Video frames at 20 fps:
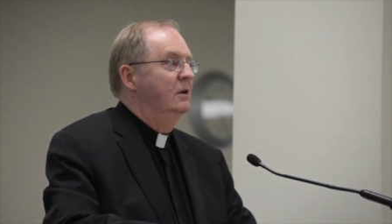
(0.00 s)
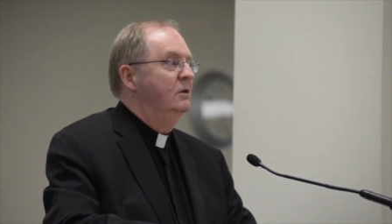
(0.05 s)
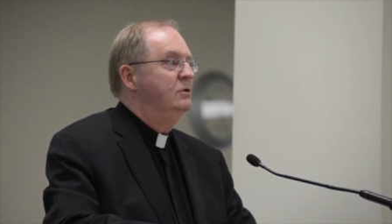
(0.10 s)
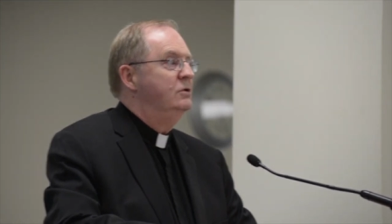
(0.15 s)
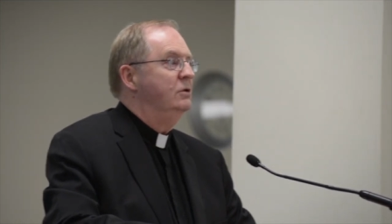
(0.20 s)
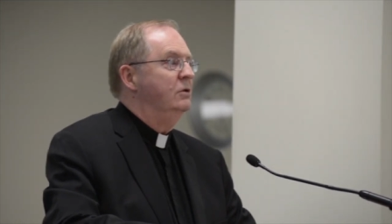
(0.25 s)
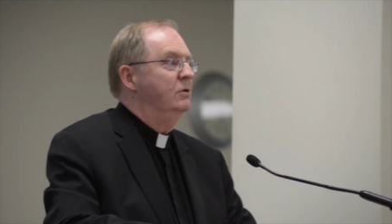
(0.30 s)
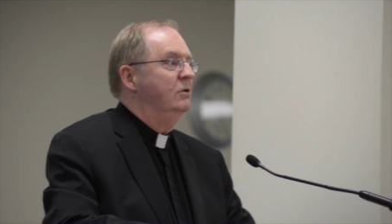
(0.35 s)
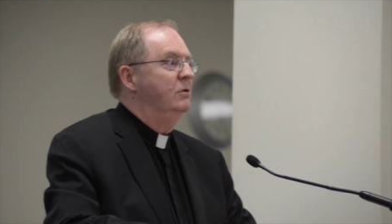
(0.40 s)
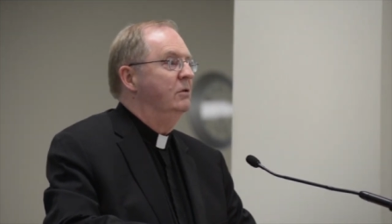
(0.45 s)

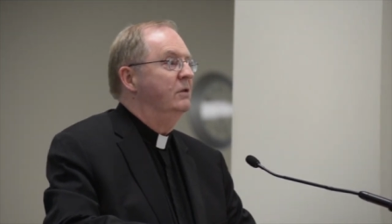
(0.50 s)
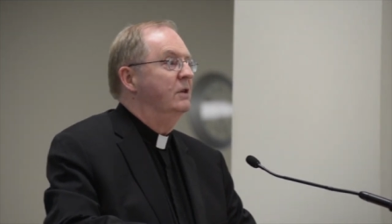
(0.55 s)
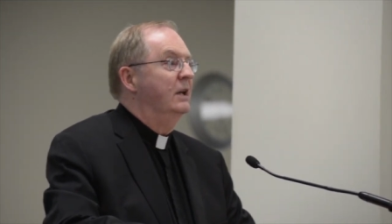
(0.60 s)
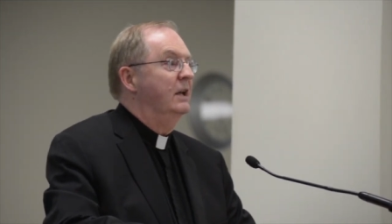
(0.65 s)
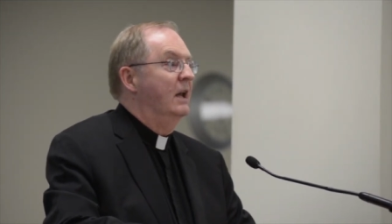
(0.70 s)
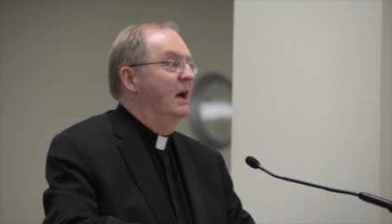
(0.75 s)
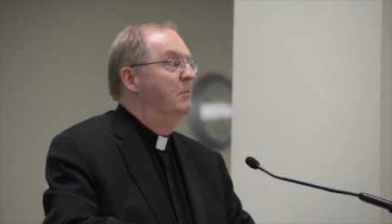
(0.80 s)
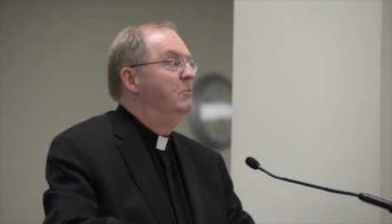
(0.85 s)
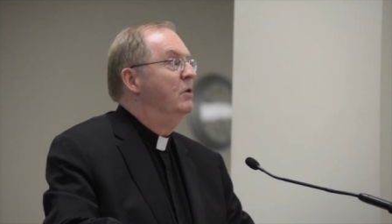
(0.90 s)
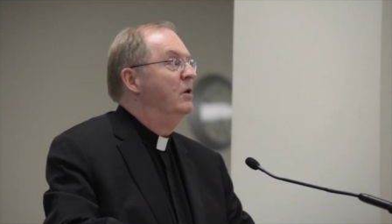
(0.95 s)
to the
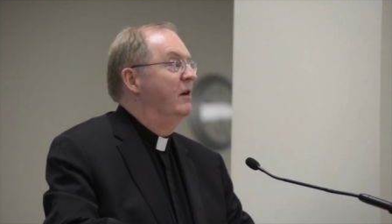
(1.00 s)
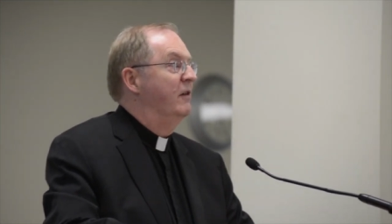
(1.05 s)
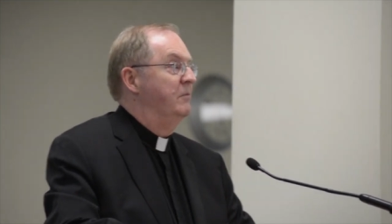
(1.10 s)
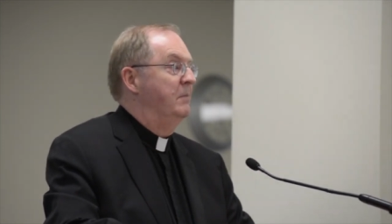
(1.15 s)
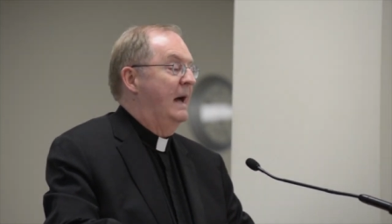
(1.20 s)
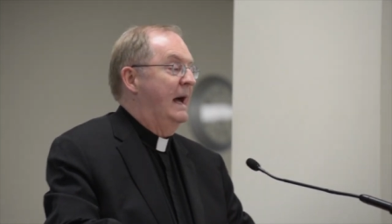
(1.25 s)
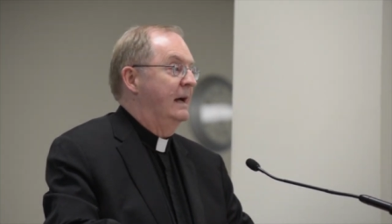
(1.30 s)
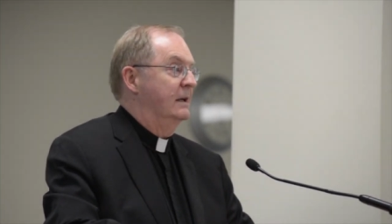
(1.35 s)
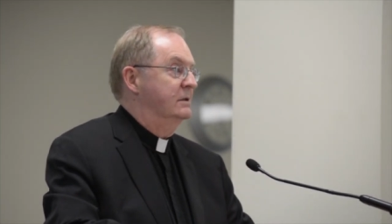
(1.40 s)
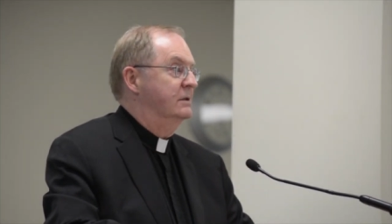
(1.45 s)
number of
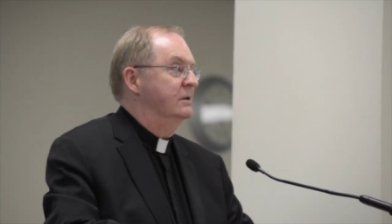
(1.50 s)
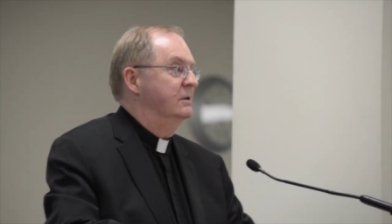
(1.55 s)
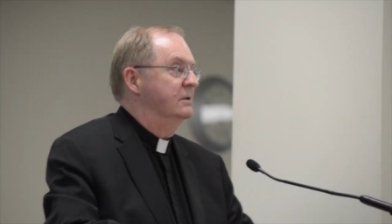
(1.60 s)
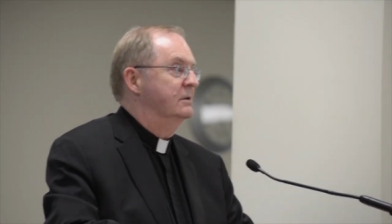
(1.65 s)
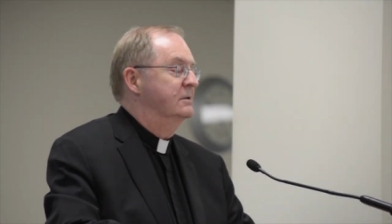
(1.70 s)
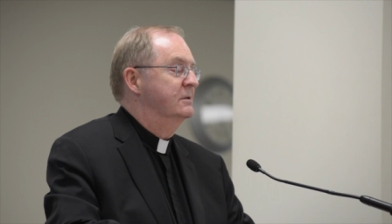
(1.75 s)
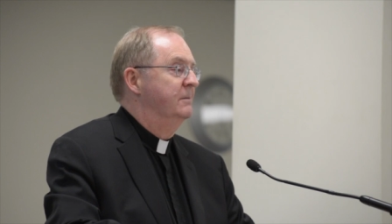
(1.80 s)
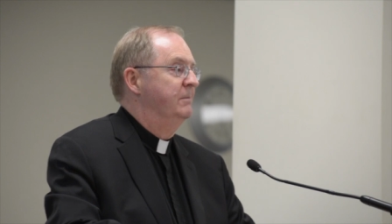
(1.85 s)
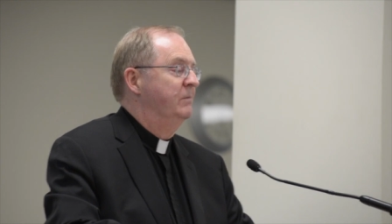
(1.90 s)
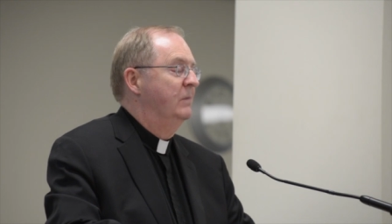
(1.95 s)

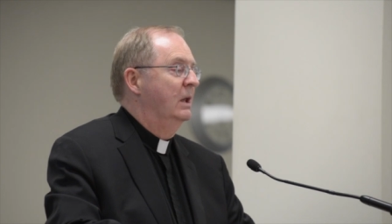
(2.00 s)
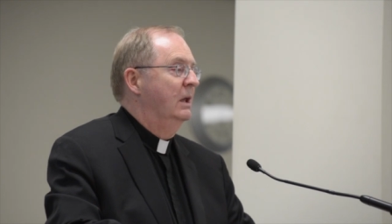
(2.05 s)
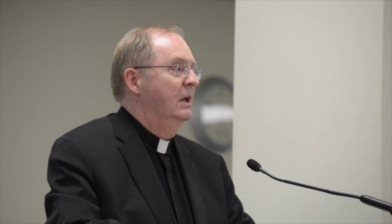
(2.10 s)
Masses.